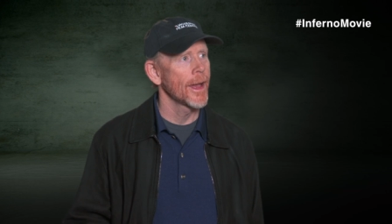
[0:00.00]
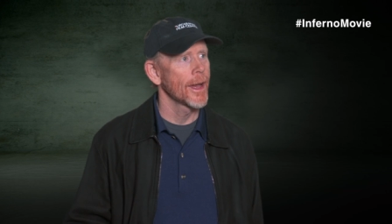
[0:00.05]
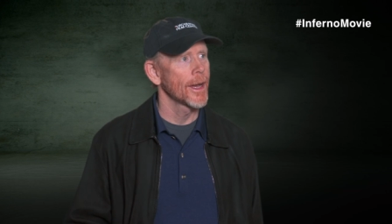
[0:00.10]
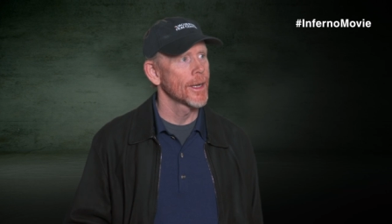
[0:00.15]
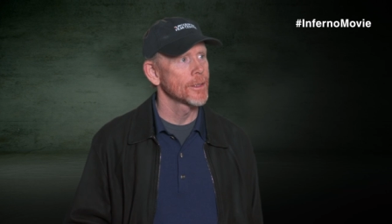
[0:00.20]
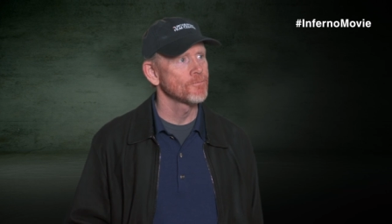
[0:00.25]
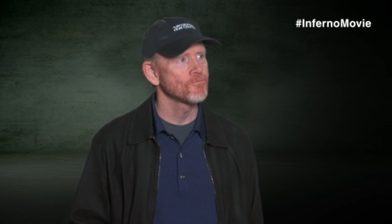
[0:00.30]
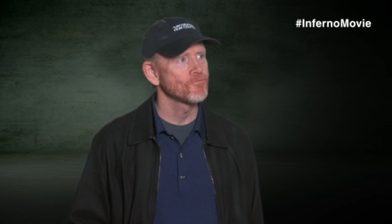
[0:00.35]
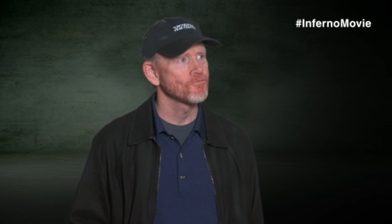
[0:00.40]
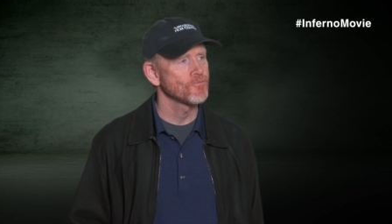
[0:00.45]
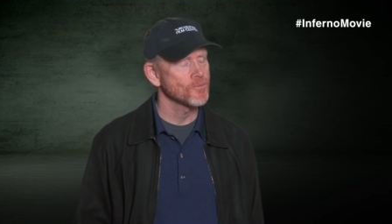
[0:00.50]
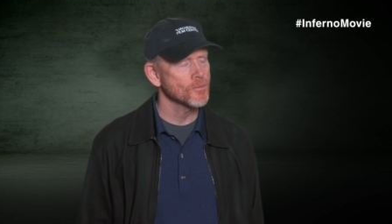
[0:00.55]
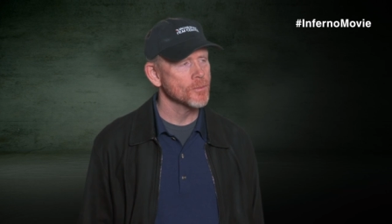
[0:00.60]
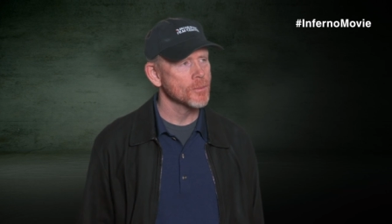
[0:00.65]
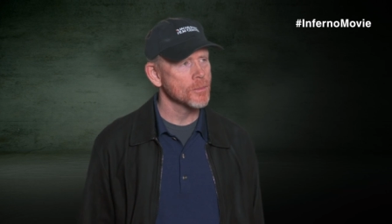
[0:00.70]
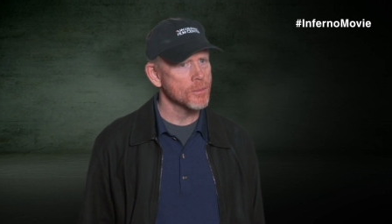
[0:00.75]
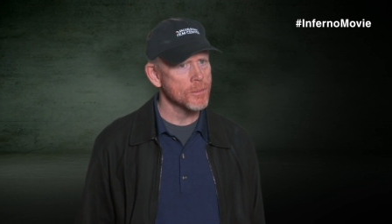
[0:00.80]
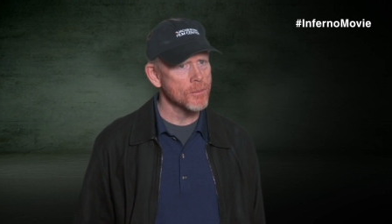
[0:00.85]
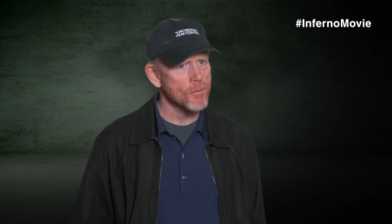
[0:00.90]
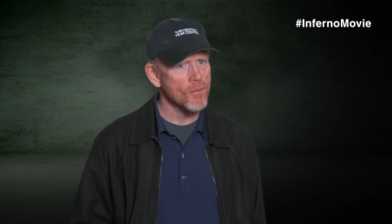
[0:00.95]
and
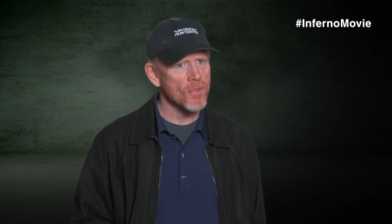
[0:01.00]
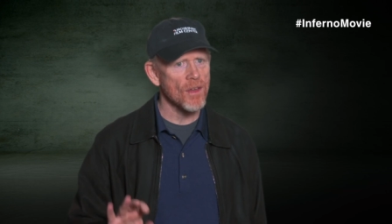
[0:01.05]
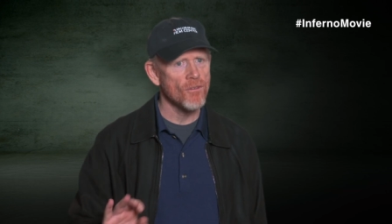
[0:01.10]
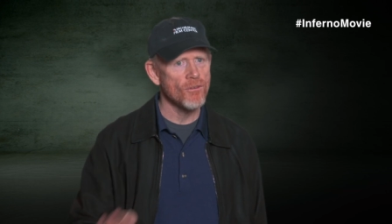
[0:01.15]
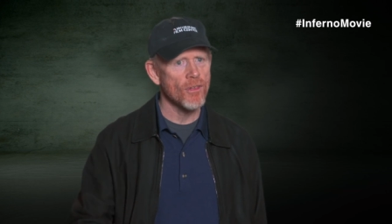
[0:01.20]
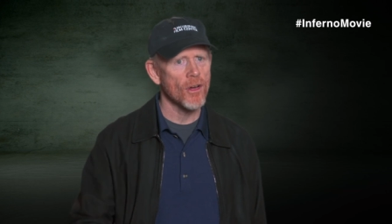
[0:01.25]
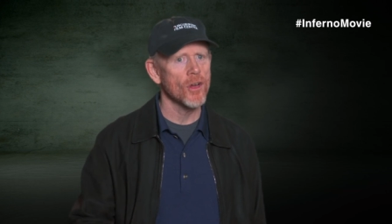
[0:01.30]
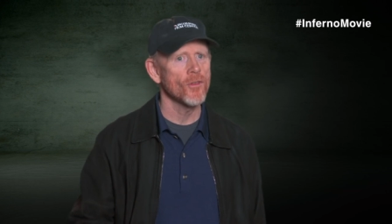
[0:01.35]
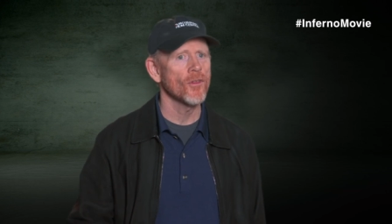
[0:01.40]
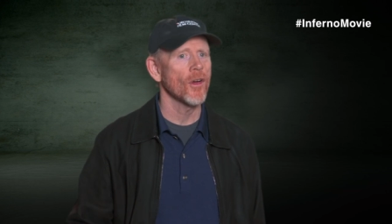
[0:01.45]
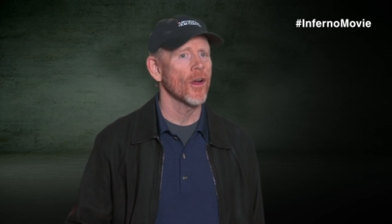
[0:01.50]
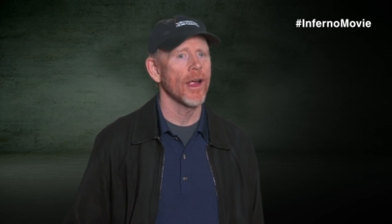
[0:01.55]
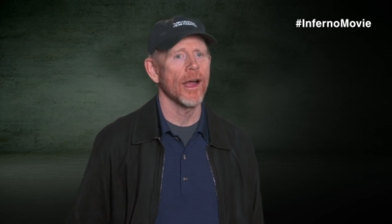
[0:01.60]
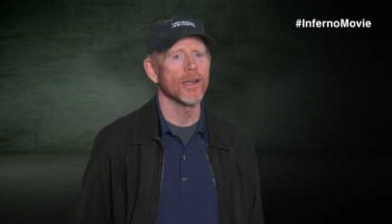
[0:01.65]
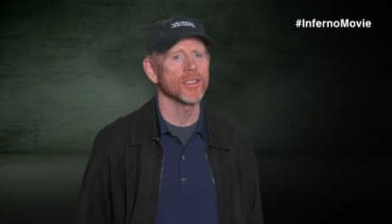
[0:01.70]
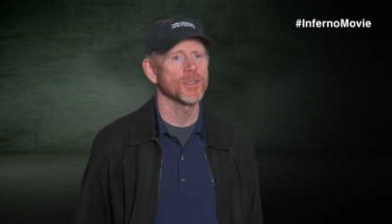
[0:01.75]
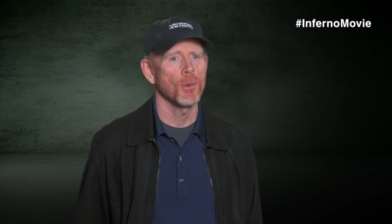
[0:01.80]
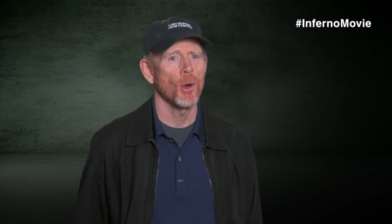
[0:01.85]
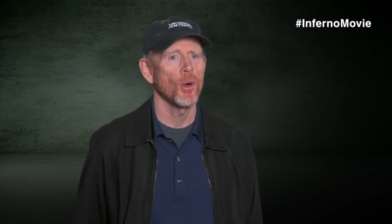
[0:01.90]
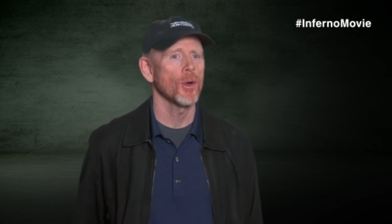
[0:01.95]
very, very
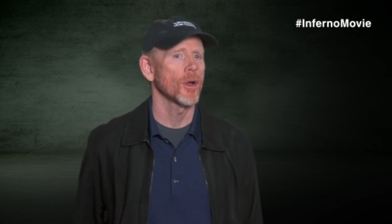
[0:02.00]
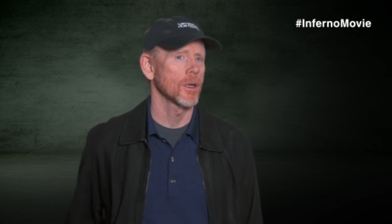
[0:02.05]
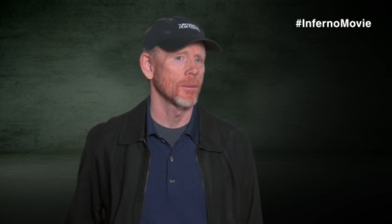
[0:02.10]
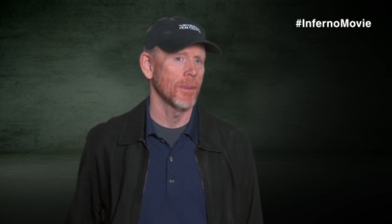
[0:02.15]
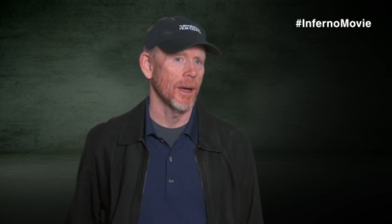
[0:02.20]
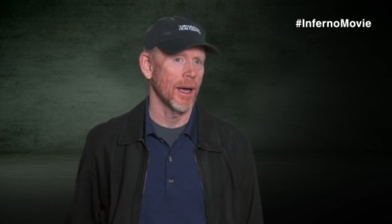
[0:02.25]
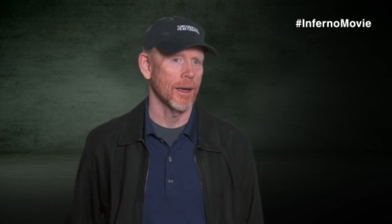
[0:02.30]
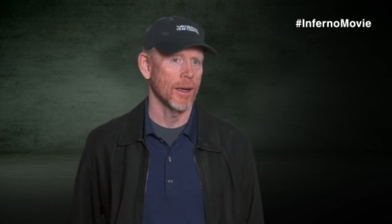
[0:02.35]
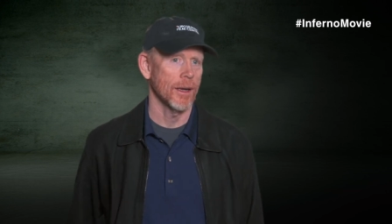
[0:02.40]
outspoken